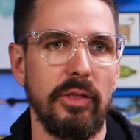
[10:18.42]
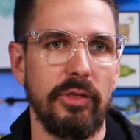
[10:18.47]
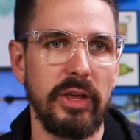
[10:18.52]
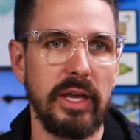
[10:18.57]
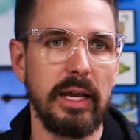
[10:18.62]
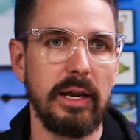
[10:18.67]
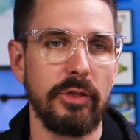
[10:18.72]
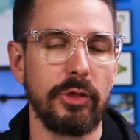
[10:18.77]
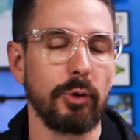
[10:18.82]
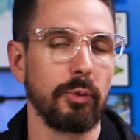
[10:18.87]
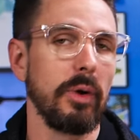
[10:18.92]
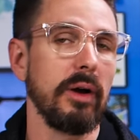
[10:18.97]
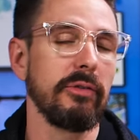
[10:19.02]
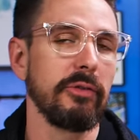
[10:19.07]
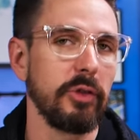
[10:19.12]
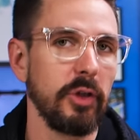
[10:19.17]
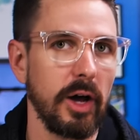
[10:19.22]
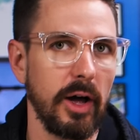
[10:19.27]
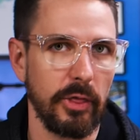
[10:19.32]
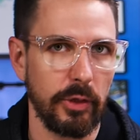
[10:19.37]
the the
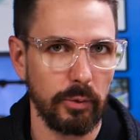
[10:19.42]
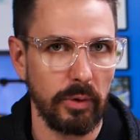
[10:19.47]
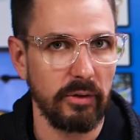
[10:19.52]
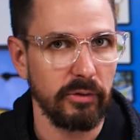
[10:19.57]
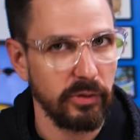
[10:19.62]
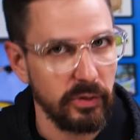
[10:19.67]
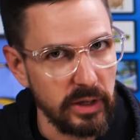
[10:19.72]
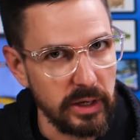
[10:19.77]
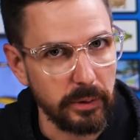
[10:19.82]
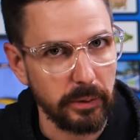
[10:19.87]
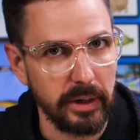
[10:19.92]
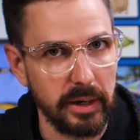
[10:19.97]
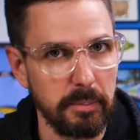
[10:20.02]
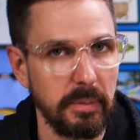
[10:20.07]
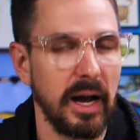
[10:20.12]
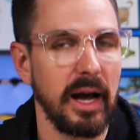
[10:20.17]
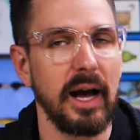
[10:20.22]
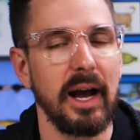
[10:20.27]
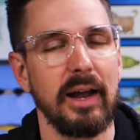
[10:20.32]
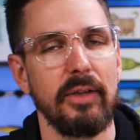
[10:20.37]
rough thought, the rough theory
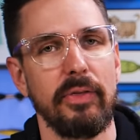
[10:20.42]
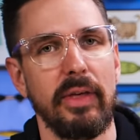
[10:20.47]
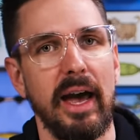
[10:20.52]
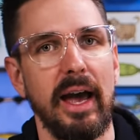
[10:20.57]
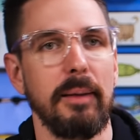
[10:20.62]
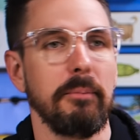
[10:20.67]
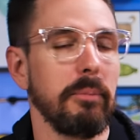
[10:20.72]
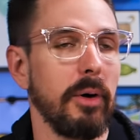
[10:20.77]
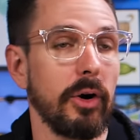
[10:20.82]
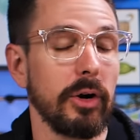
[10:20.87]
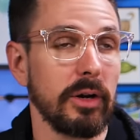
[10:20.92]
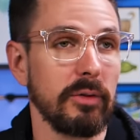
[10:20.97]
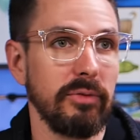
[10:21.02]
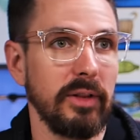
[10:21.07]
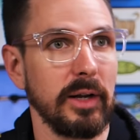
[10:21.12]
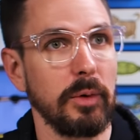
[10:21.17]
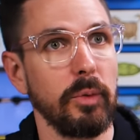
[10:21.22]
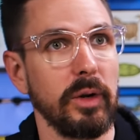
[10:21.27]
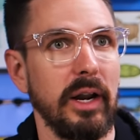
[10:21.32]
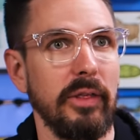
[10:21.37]
behind that, and part of
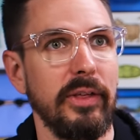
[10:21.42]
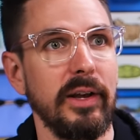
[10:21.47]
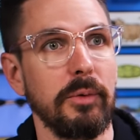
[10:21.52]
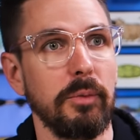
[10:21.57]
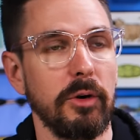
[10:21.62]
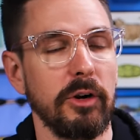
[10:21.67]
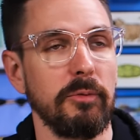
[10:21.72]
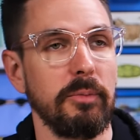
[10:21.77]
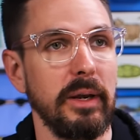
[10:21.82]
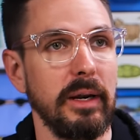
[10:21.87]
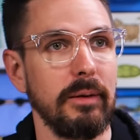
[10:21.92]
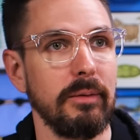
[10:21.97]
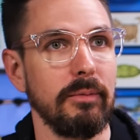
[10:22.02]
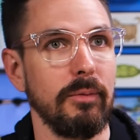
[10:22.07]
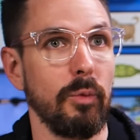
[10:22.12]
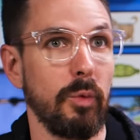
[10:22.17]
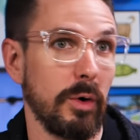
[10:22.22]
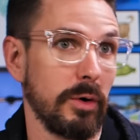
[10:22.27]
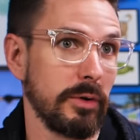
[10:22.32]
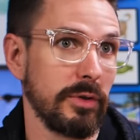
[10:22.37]
like what I think would have been
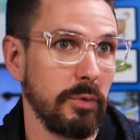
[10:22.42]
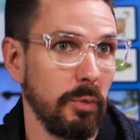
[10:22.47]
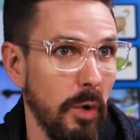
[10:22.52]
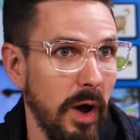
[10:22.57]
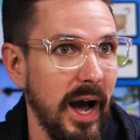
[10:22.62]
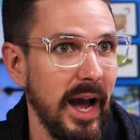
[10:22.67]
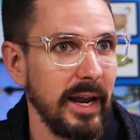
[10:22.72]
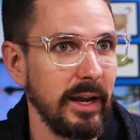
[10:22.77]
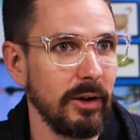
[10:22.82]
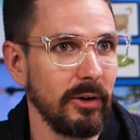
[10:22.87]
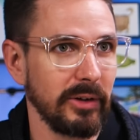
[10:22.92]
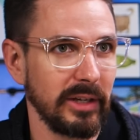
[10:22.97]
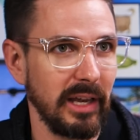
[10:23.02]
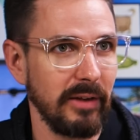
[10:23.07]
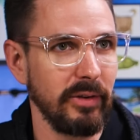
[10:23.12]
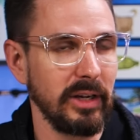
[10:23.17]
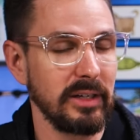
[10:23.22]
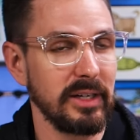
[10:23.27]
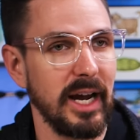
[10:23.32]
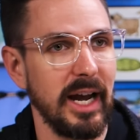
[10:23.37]
worthwhile
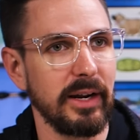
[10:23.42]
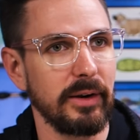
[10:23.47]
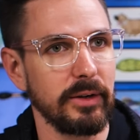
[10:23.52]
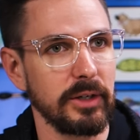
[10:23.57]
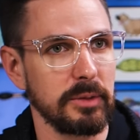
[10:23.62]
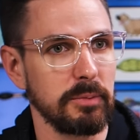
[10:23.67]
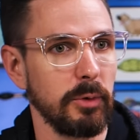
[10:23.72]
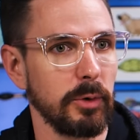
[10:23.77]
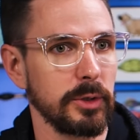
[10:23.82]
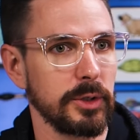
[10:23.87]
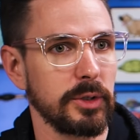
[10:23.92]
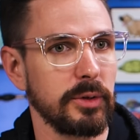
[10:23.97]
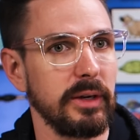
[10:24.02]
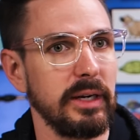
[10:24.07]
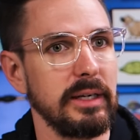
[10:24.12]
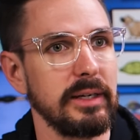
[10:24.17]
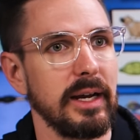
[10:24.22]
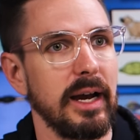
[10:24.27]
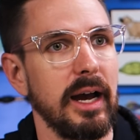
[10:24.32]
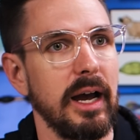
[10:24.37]
giving Tigris more
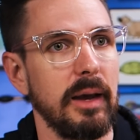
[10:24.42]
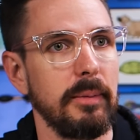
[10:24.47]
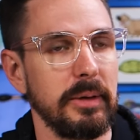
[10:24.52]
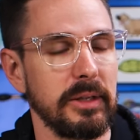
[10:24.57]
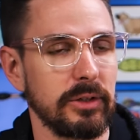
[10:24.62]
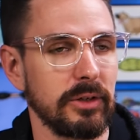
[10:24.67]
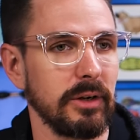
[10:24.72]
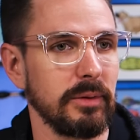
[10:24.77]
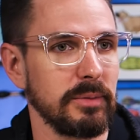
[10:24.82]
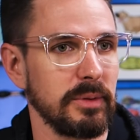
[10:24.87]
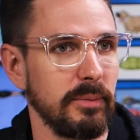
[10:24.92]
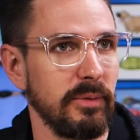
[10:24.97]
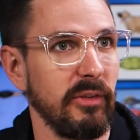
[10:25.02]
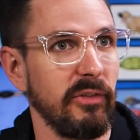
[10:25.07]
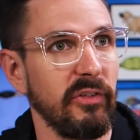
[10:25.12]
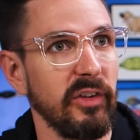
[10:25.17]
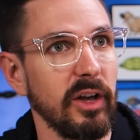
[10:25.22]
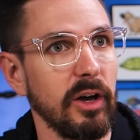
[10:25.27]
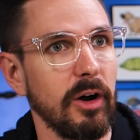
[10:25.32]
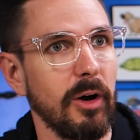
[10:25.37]
screen time in terms of the
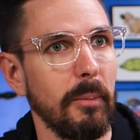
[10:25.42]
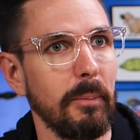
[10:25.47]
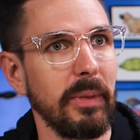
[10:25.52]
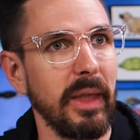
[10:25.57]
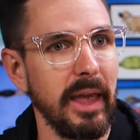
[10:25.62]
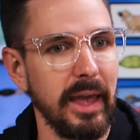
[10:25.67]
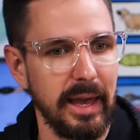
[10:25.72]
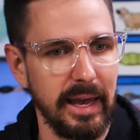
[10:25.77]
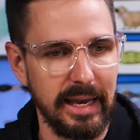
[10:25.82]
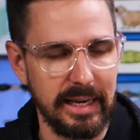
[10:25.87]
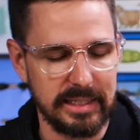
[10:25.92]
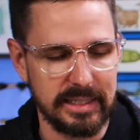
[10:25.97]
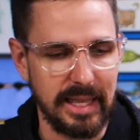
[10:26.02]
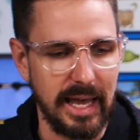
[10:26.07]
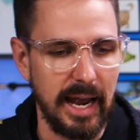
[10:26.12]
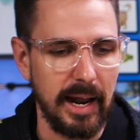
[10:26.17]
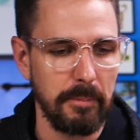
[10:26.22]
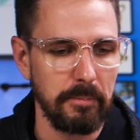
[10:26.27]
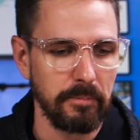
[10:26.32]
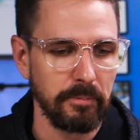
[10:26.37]
film is
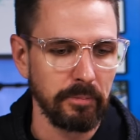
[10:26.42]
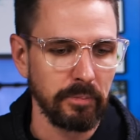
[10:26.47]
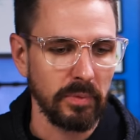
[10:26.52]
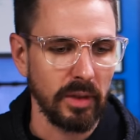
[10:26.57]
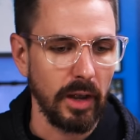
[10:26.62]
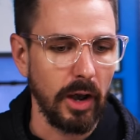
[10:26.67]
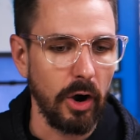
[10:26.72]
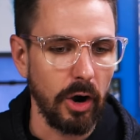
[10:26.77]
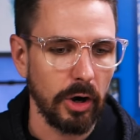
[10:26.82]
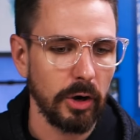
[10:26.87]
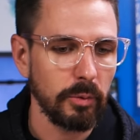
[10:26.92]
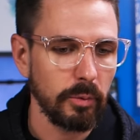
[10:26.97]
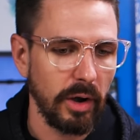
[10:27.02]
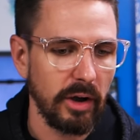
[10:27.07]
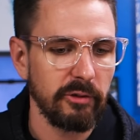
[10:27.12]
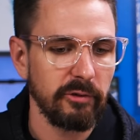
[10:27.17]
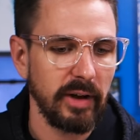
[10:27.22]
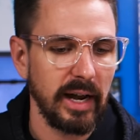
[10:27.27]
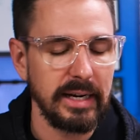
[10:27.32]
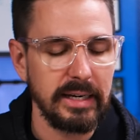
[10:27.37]
that our
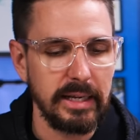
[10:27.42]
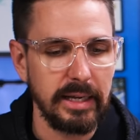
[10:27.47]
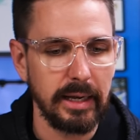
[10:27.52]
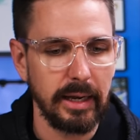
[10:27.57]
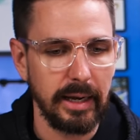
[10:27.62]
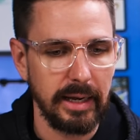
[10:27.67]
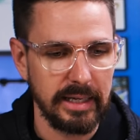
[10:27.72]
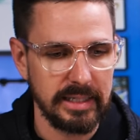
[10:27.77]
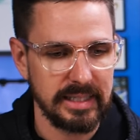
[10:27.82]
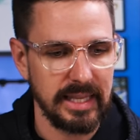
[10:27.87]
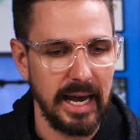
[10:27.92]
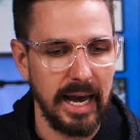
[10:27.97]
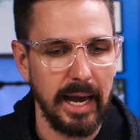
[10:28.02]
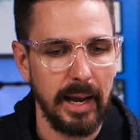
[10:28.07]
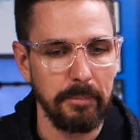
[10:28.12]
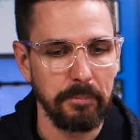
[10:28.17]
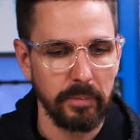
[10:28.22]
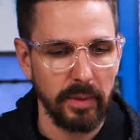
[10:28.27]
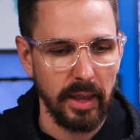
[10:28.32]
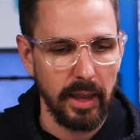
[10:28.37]
rough idea is
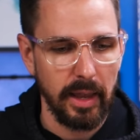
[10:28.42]
that